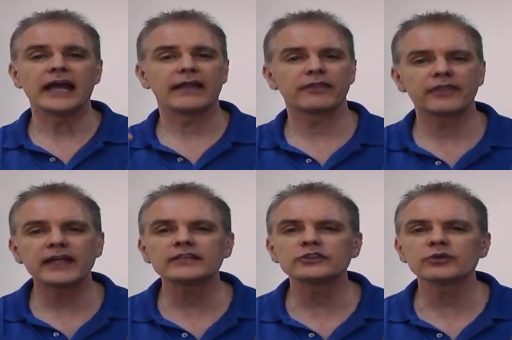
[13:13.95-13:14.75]
and
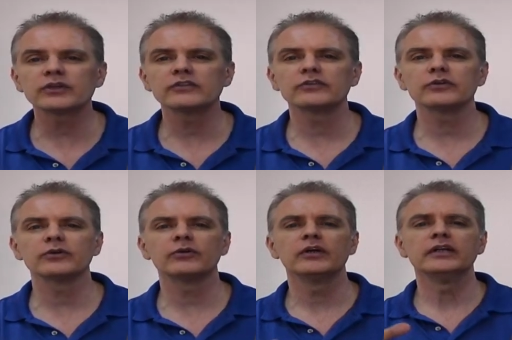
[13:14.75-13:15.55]
things you can
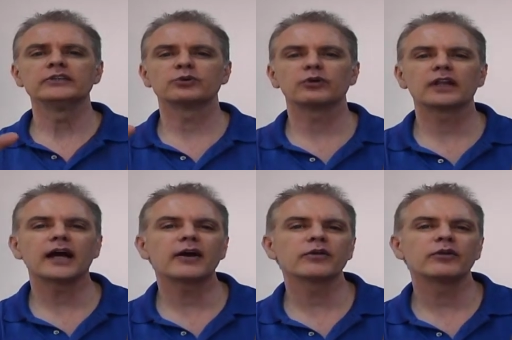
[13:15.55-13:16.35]
do to
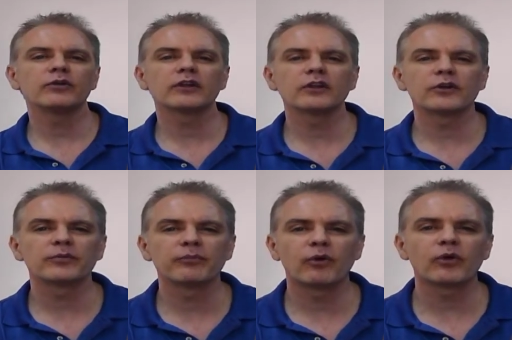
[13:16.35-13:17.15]
allow you to
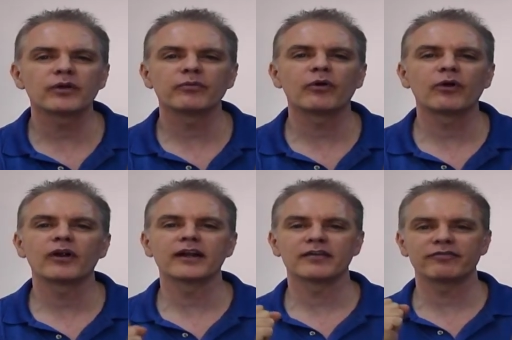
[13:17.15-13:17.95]
learn more and more
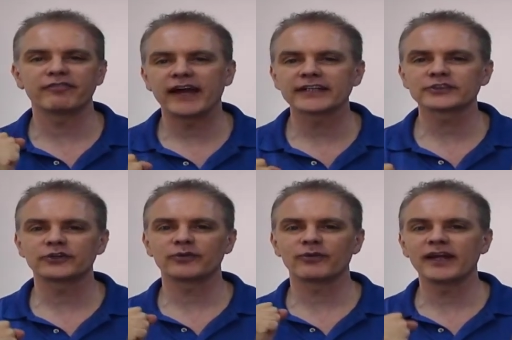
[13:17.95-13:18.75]
at a
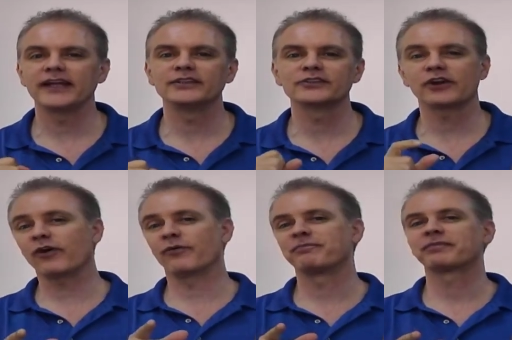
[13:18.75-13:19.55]
faster rate. So